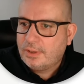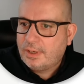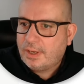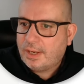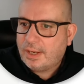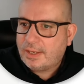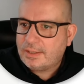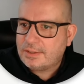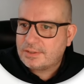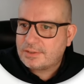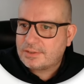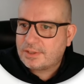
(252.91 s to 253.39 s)

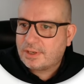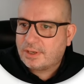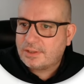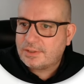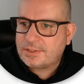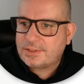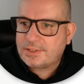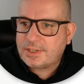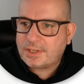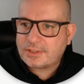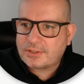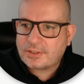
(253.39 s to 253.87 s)
It's
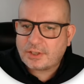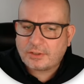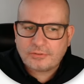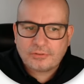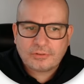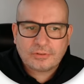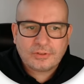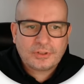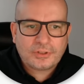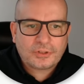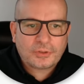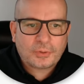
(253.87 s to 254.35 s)

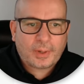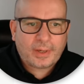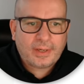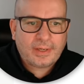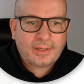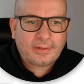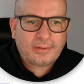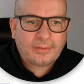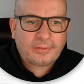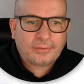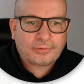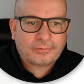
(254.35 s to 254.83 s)

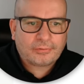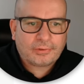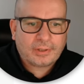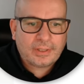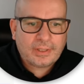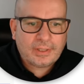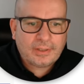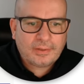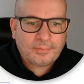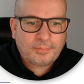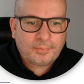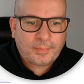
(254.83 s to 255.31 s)

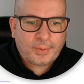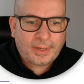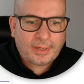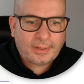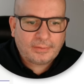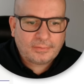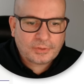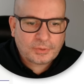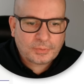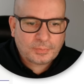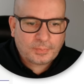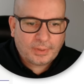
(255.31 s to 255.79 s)

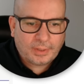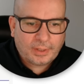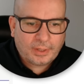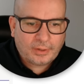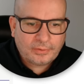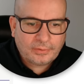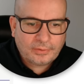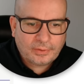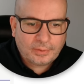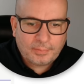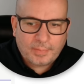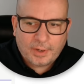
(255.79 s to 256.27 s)
£623
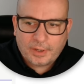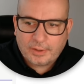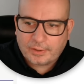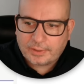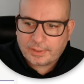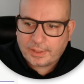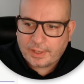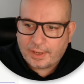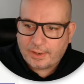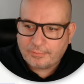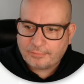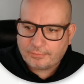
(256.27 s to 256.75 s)
below the
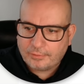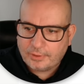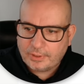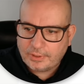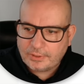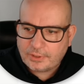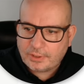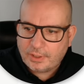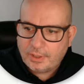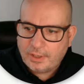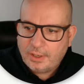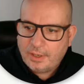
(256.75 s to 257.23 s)
market
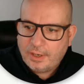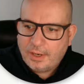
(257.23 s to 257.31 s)
average.